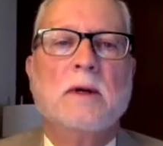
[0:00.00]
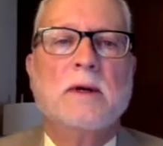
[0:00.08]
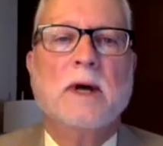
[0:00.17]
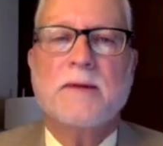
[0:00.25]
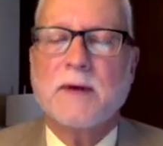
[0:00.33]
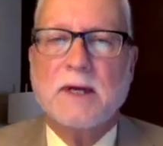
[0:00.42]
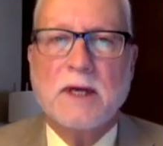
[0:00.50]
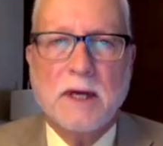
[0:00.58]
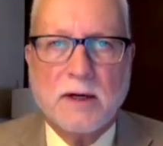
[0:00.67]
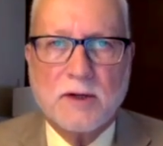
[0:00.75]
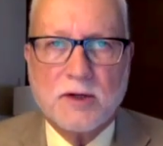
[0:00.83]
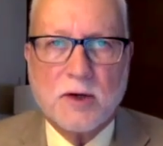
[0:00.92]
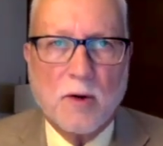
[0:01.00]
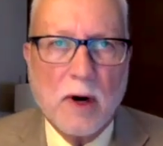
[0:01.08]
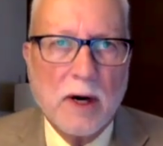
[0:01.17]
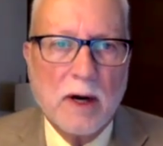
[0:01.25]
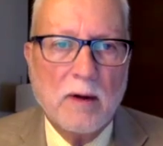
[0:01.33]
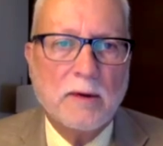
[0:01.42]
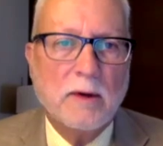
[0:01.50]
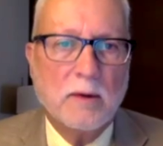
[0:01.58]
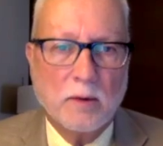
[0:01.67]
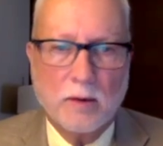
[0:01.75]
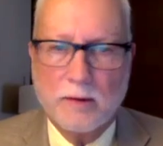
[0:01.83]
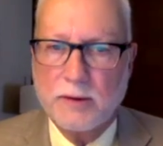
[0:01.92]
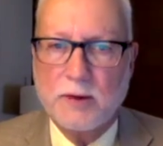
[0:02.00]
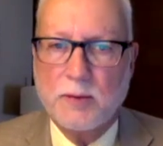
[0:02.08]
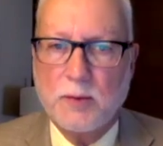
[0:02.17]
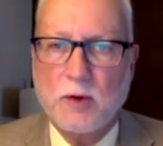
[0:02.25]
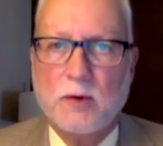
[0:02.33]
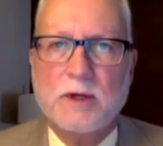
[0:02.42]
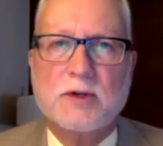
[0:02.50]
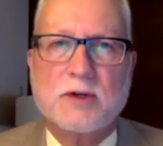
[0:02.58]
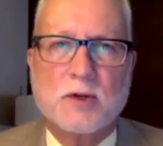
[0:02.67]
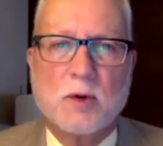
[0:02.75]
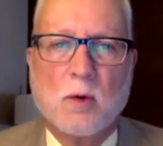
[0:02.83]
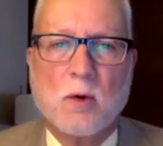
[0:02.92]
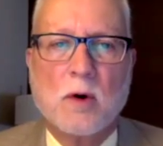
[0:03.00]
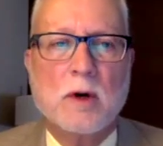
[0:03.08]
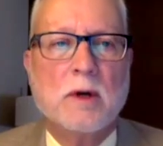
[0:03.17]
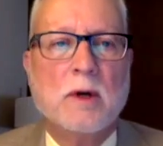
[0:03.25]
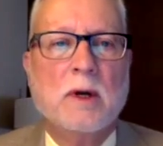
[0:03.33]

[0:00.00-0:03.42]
not the king's crown, nor the deputed sword,